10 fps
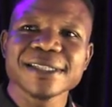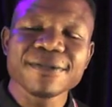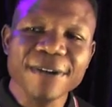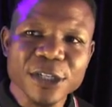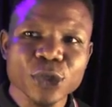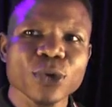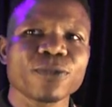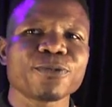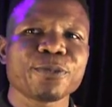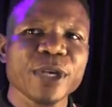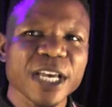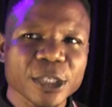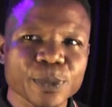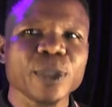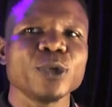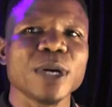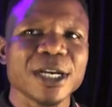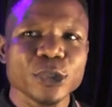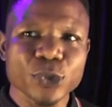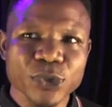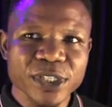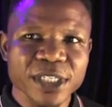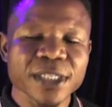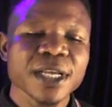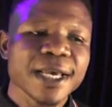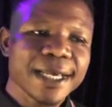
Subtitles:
the version of PHP you are using